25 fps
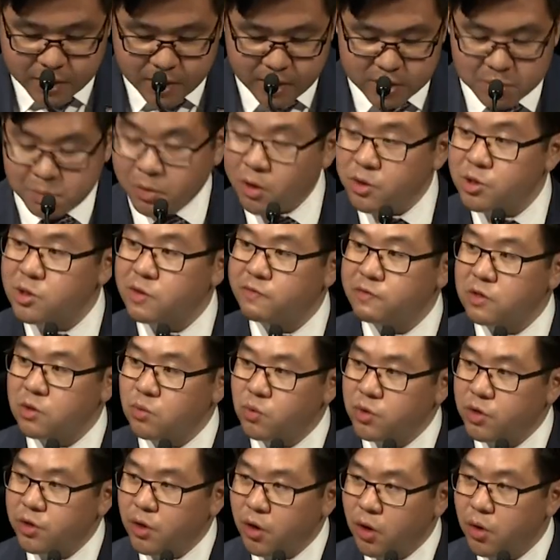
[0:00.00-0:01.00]
As most of you
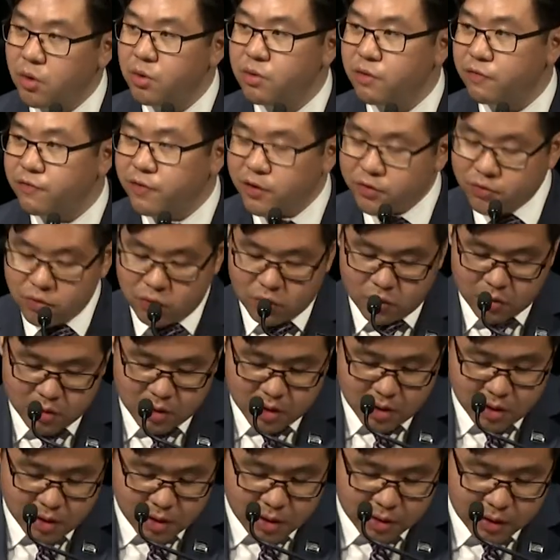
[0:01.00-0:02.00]
would know, the federal
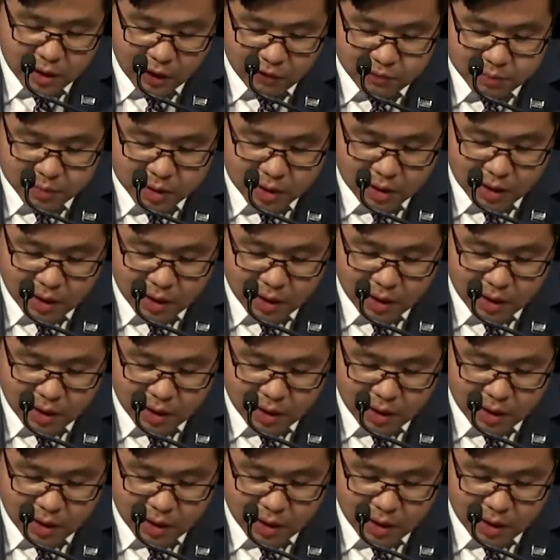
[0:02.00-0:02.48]
government